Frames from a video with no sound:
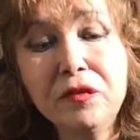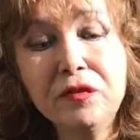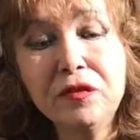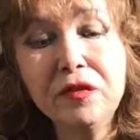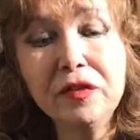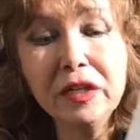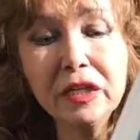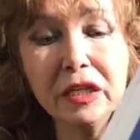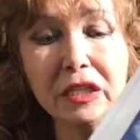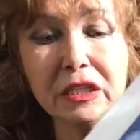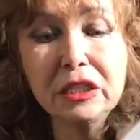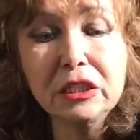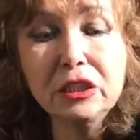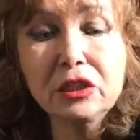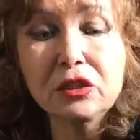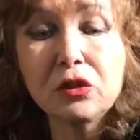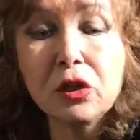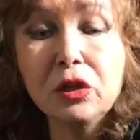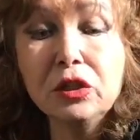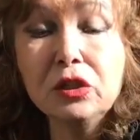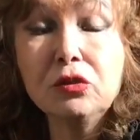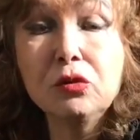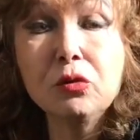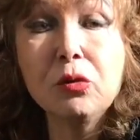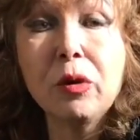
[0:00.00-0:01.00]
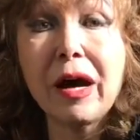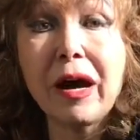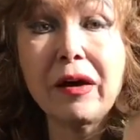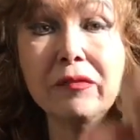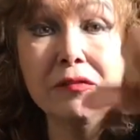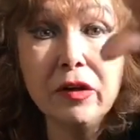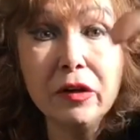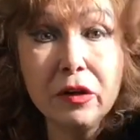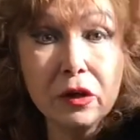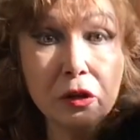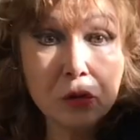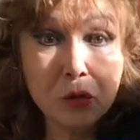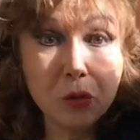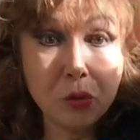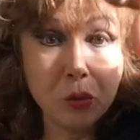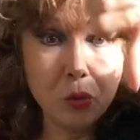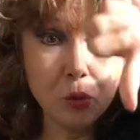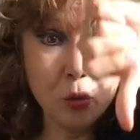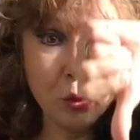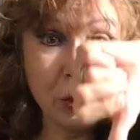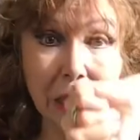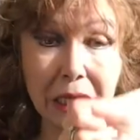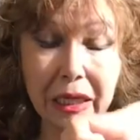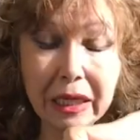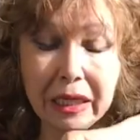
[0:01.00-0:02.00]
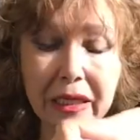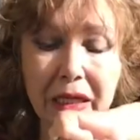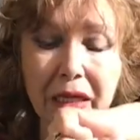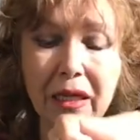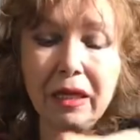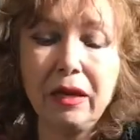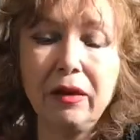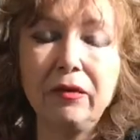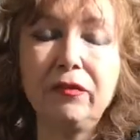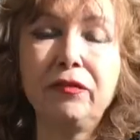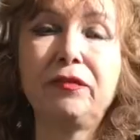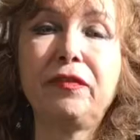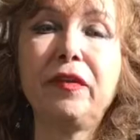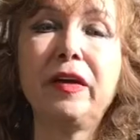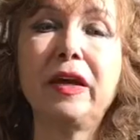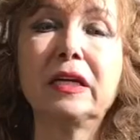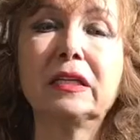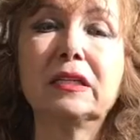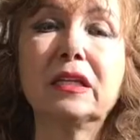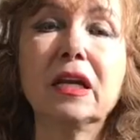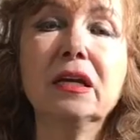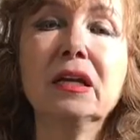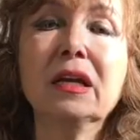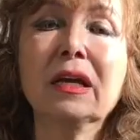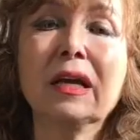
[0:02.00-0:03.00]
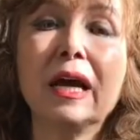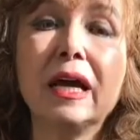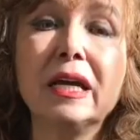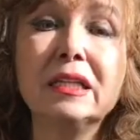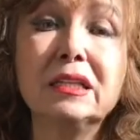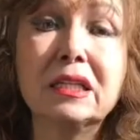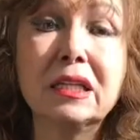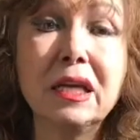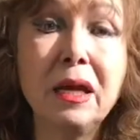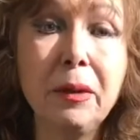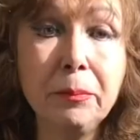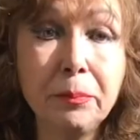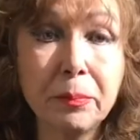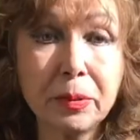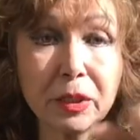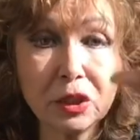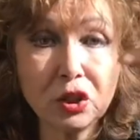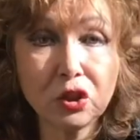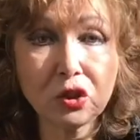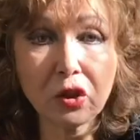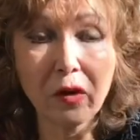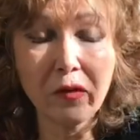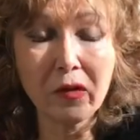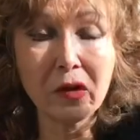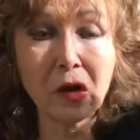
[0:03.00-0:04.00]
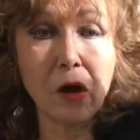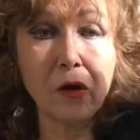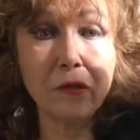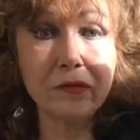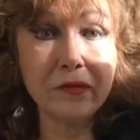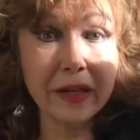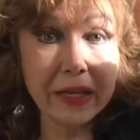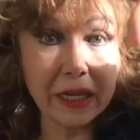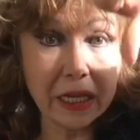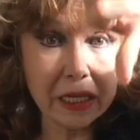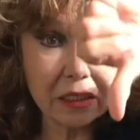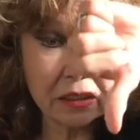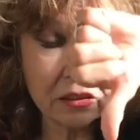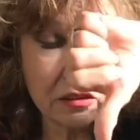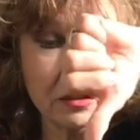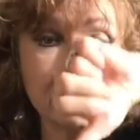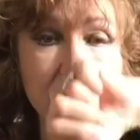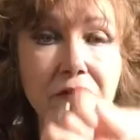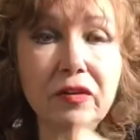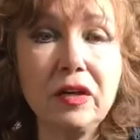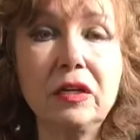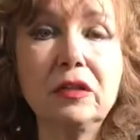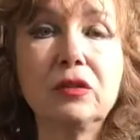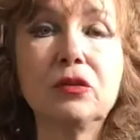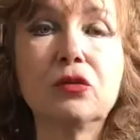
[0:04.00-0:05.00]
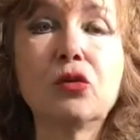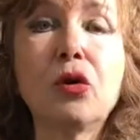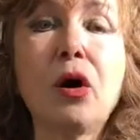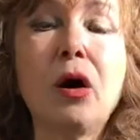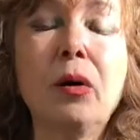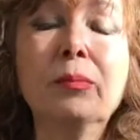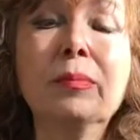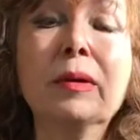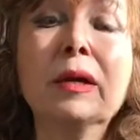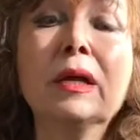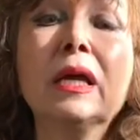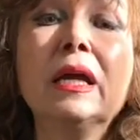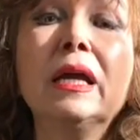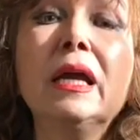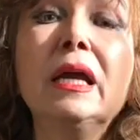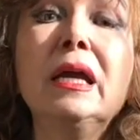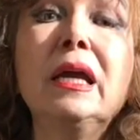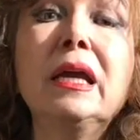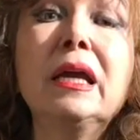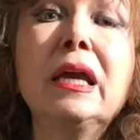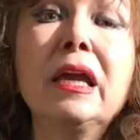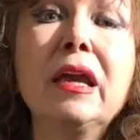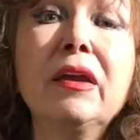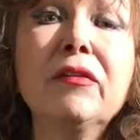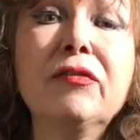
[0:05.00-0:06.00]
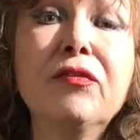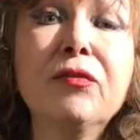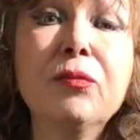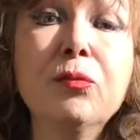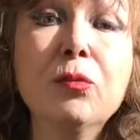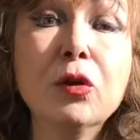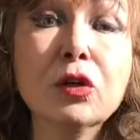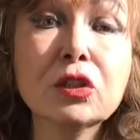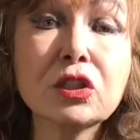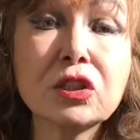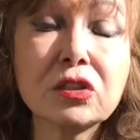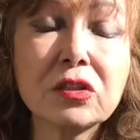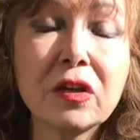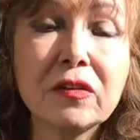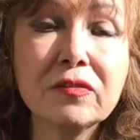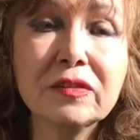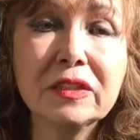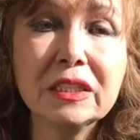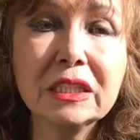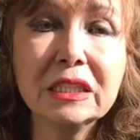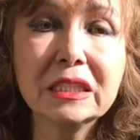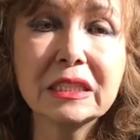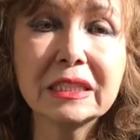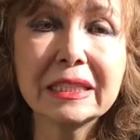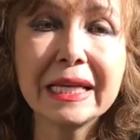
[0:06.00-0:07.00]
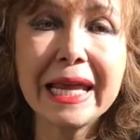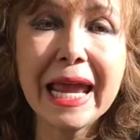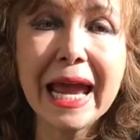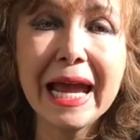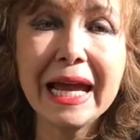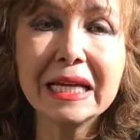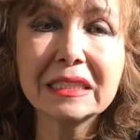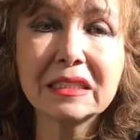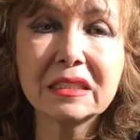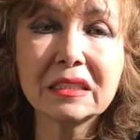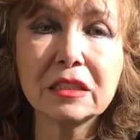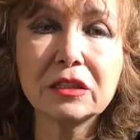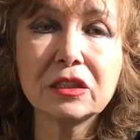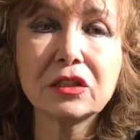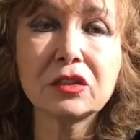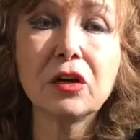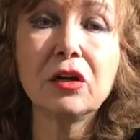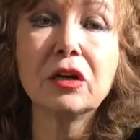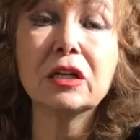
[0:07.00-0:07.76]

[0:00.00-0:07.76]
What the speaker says: it is going to have cooling effect and temperature of Earth will drop. If most of these gases are